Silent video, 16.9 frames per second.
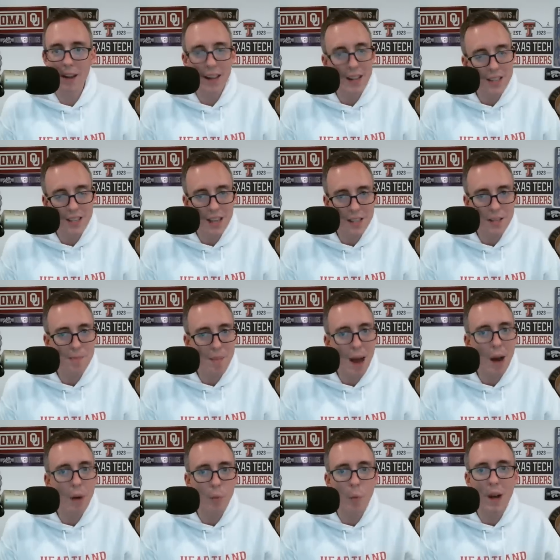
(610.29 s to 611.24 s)
It's
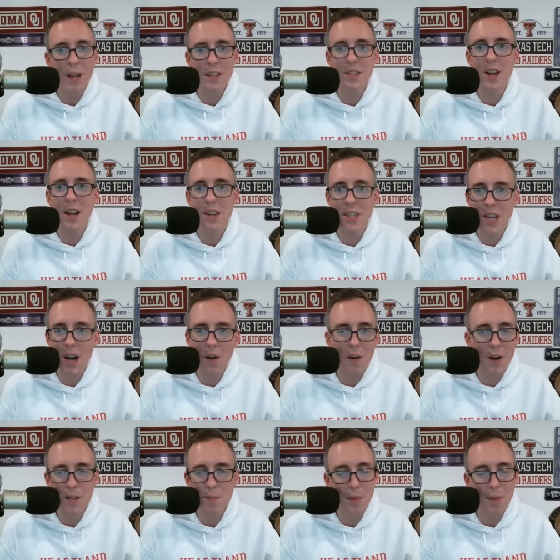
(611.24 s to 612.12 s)
Mountain West on steroids,